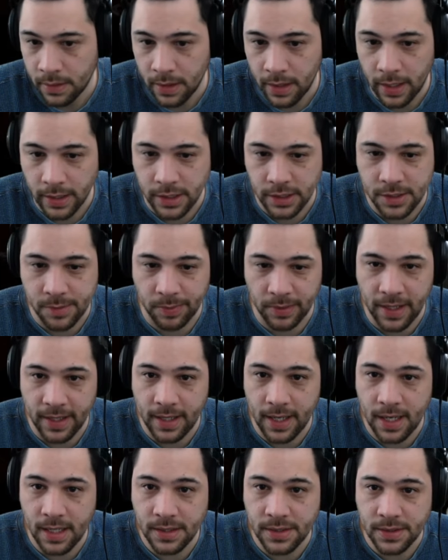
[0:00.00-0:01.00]
A display
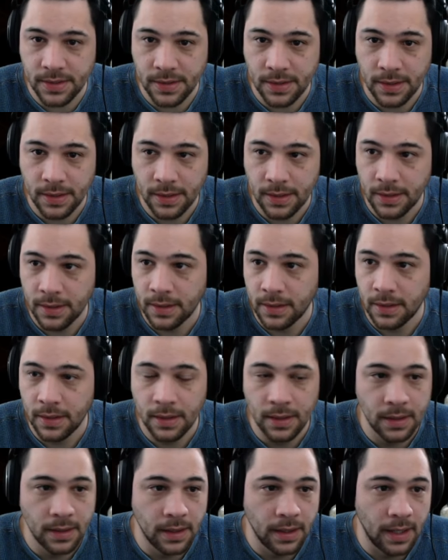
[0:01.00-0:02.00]
case?
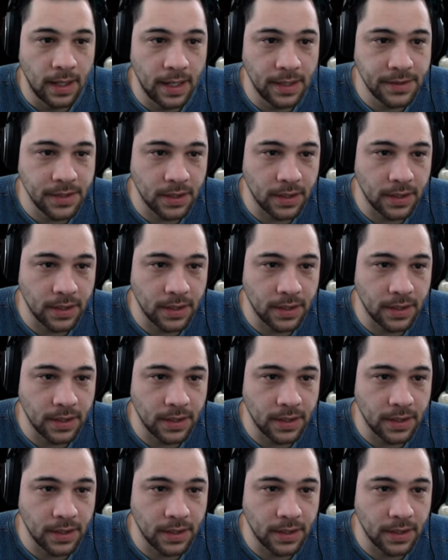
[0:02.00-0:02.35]
That's a